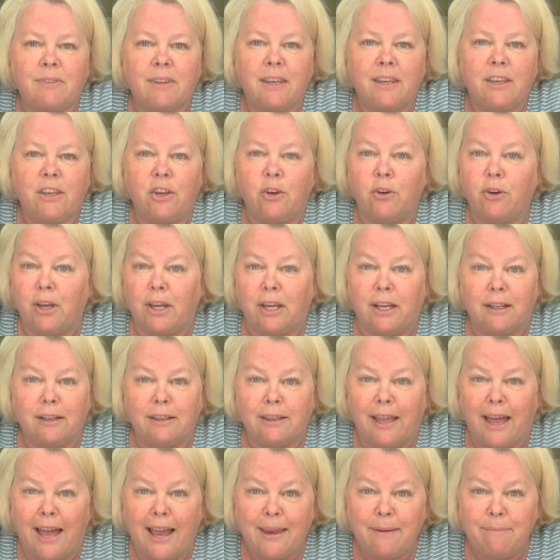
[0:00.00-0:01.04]
you can
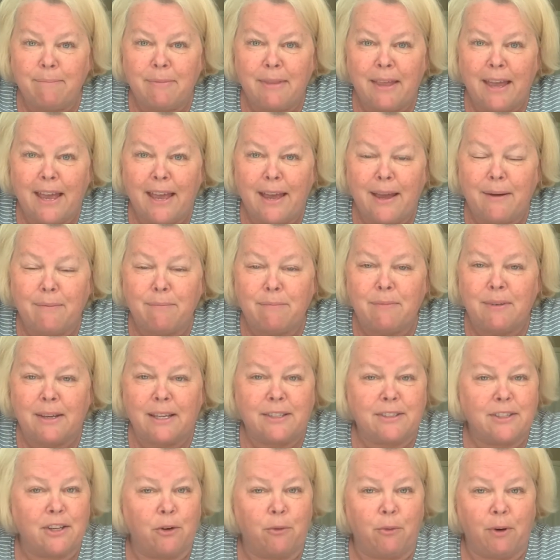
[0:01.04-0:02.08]
climb them.
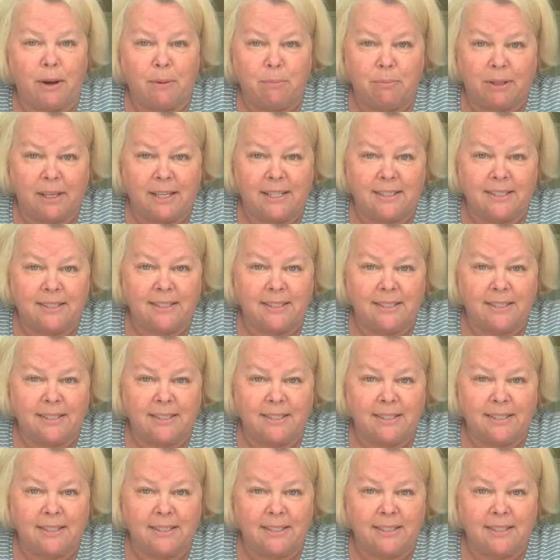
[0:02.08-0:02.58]
It's a great place